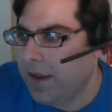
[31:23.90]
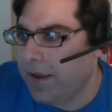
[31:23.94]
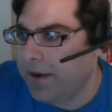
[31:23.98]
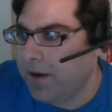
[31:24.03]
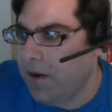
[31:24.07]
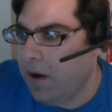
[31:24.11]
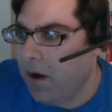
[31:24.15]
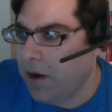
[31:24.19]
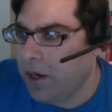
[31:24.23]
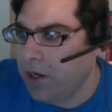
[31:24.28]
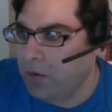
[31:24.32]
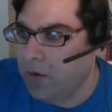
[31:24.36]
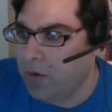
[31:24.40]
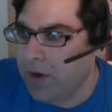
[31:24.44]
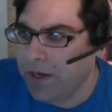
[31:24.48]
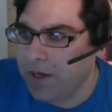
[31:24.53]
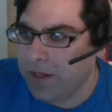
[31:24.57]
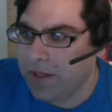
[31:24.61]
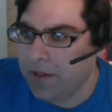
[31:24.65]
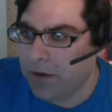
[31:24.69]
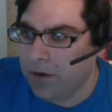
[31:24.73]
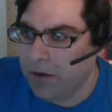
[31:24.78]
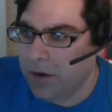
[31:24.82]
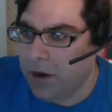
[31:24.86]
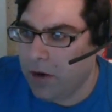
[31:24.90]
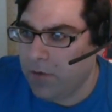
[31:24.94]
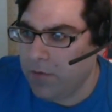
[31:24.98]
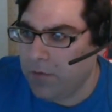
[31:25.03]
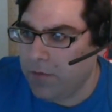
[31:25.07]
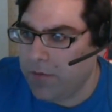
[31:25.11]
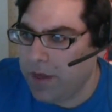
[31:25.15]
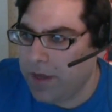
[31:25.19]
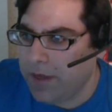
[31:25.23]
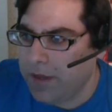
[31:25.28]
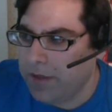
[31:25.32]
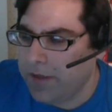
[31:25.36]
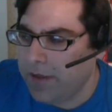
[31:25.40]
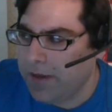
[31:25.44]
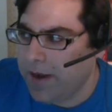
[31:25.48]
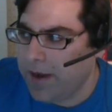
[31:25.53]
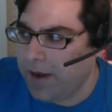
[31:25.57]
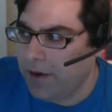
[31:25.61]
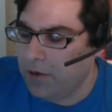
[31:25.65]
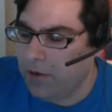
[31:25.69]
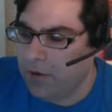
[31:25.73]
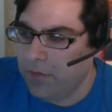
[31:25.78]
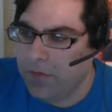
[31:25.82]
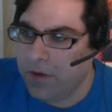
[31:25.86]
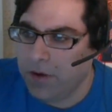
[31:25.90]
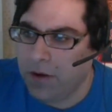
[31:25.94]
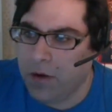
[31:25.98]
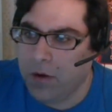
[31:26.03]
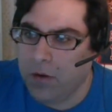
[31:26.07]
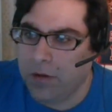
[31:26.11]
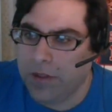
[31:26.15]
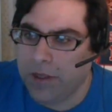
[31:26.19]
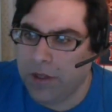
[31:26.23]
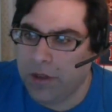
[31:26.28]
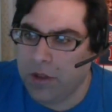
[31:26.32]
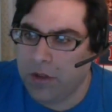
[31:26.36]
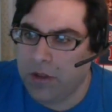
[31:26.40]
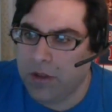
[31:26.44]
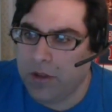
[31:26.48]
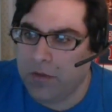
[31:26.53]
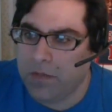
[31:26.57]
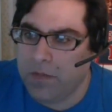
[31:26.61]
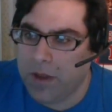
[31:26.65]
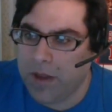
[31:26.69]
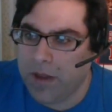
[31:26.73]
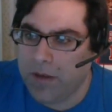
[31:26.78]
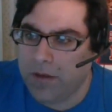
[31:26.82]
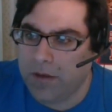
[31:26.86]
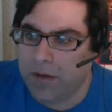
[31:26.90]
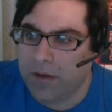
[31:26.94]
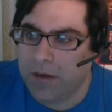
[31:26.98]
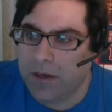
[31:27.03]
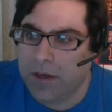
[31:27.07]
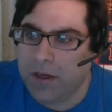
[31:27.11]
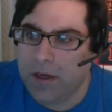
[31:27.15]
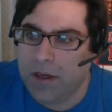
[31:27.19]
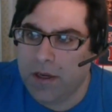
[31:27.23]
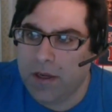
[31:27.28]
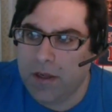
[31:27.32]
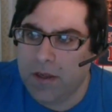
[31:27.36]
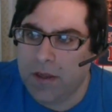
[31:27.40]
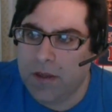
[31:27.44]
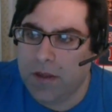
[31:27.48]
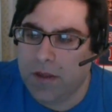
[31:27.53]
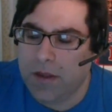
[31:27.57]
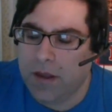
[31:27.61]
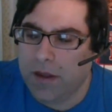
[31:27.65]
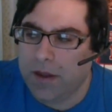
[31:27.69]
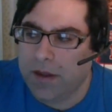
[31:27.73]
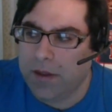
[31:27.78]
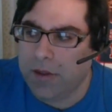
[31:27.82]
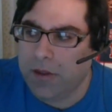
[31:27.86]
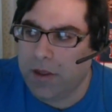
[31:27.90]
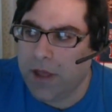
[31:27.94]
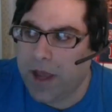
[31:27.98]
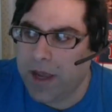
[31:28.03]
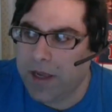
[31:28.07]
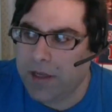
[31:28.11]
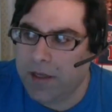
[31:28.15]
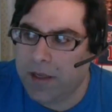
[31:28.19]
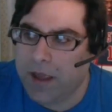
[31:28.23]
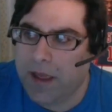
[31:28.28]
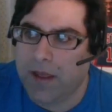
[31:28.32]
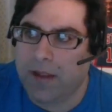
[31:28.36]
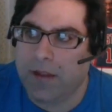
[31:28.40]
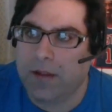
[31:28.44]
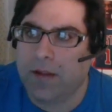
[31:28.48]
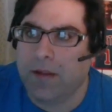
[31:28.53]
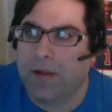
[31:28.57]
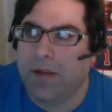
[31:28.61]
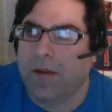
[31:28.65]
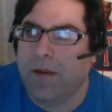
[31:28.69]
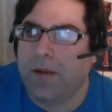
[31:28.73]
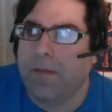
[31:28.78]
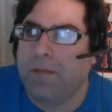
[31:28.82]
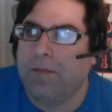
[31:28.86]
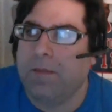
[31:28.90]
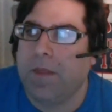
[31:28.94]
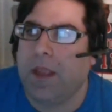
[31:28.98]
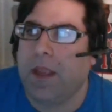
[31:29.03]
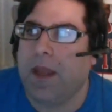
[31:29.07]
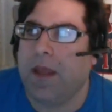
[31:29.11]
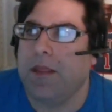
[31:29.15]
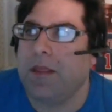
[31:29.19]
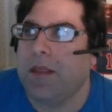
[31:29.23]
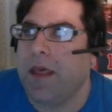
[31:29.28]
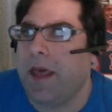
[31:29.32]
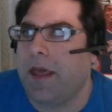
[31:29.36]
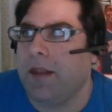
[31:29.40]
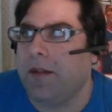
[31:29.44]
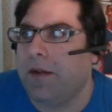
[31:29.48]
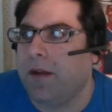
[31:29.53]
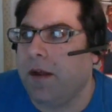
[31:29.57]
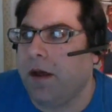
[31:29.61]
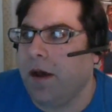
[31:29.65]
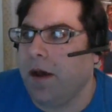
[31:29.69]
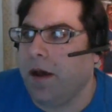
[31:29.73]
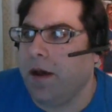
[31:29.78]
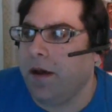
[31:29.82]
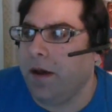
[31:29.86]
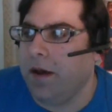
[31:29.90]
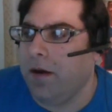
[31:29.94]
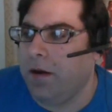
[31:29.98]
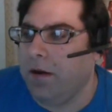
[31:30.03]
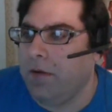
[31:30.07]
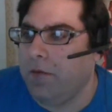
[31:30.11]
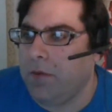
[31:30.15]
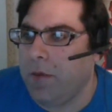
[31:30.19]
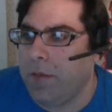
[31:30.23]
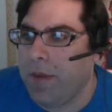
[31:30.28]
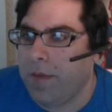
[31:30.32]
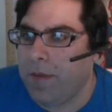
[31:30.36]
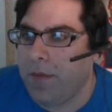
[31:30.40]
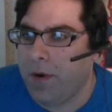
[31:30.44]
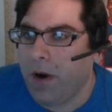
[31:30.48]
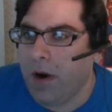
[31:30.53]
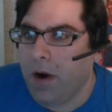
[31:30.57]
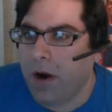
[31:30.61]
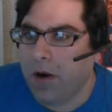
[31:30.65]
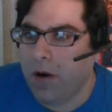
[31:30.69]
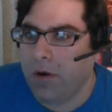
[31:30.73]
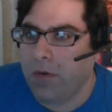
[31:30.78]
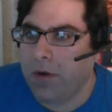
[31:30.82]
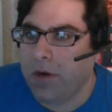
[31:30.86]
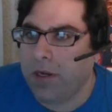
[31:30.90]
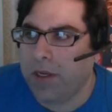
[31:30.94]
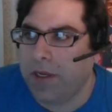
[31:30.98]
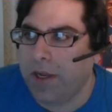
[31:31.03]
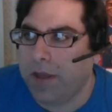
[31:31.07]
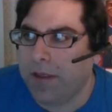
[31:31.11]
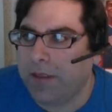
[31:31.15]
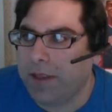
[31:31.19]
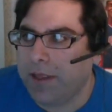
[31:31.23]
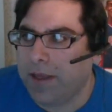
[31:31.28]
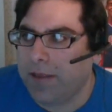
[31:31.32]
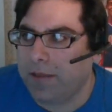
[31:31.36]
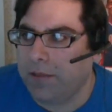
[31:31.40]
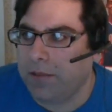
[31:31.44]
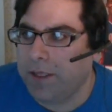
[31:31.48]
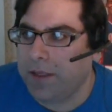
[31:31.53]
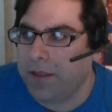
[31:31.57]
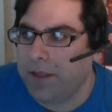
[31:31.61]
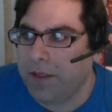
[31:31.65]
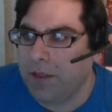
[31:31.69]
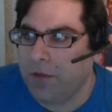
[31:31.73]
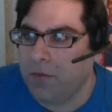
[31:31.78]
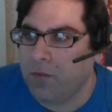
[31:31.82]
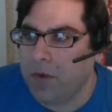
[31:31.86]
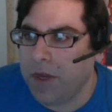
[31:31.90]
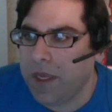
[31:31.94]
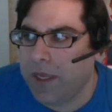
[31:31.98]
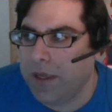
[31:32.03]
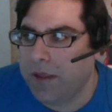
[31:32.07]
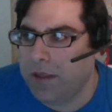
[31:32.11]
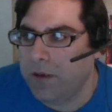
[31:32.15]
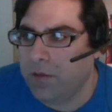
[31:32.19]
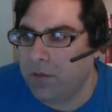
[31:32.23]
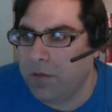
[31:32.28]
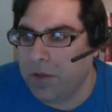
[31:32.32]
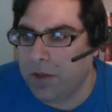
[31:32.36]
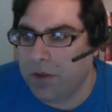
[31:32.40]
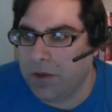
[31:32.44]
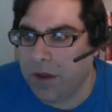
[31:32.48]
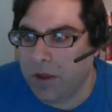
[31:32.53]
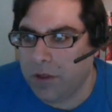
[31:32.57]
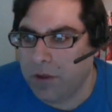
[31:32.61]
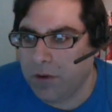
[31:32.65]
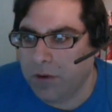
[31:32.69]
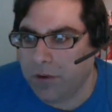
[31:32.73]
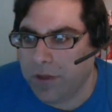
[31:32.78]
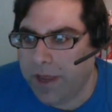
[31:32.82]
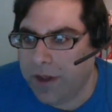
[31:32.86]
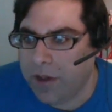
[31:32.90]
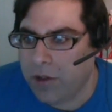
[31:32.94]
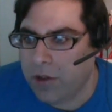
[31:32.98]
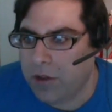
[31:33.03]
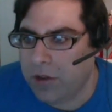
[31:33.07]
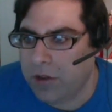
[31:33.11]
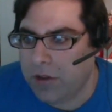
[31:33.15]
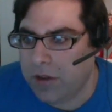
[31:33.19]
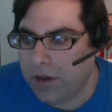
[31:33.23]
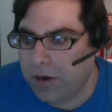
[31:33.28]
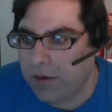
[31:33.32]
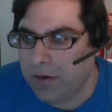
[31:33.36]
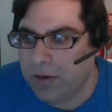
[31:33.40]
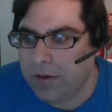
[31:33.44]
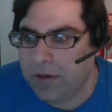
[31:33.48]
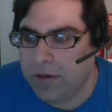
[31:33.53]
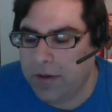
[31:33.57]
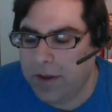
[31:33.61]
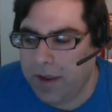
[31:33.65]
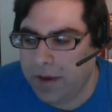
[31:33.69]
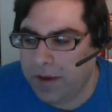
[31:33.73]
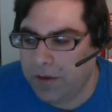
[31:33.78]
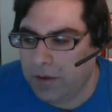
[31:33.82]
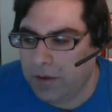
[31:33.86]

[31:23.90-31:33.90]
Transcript: inaugurated their government, and I don't know if the coalition's been signed yet. And then remember Hungary, I think this week there was another election there, and